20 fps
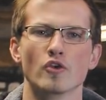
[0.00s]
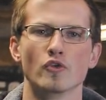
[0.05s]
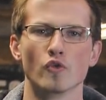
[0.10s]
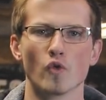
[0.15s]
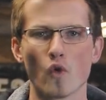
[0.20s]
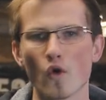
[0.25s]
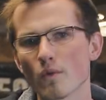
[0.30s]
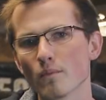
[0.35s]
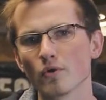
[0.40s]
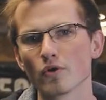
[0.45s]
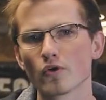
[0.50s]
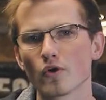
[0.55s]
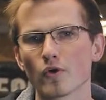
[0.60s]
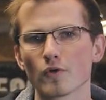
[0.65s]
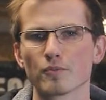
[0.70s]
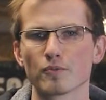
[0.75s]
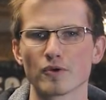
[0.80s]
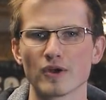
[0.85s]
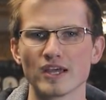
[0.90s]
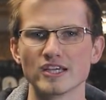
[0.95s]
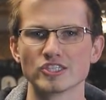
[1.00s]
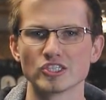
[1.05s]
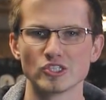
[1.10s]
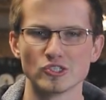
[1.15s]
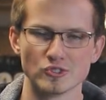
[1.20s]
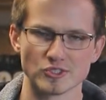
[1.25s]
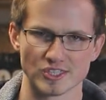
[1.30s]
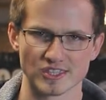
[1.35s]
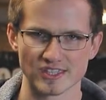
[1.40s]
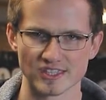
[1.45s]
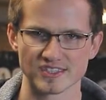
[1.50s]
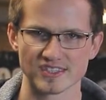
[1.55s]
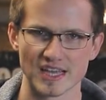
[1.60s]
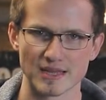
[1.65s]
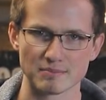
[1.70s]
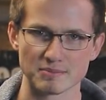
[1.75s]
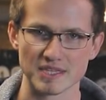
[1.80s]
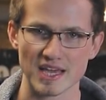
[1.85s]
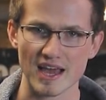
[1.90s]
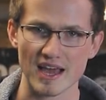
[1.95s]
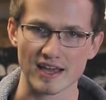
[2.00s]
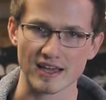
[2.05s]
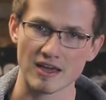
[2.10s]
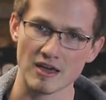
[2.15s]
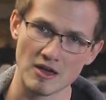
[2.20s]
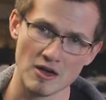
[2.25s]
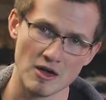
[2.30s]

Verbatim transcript: normal corporation using the same tech.